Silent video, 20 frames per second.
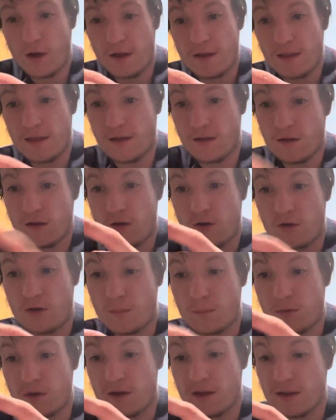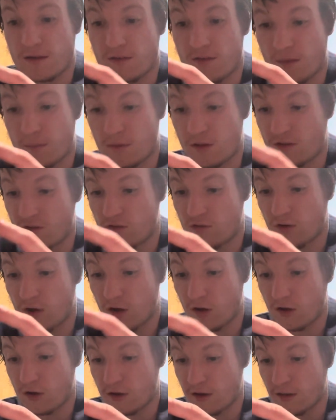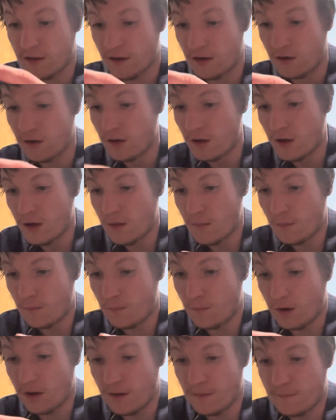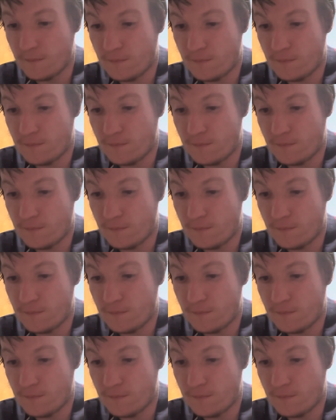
they couldn't put in something stronger in there, but